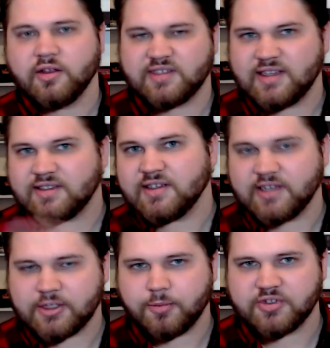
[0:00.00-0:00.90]

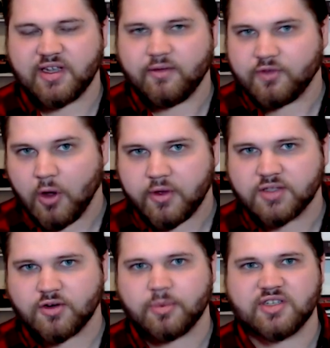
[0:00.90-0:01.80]
66% of
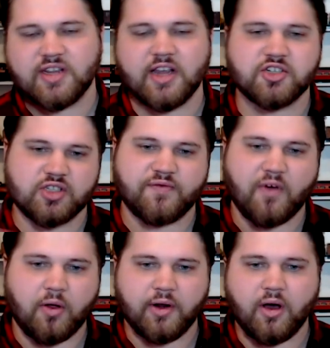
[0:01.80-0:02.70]
Gouki's representation has
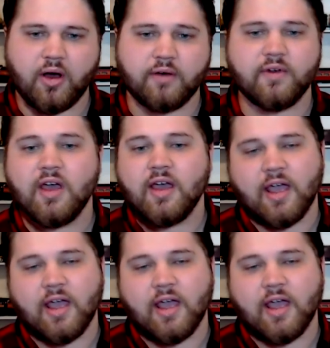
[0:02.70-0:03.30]
fallen off,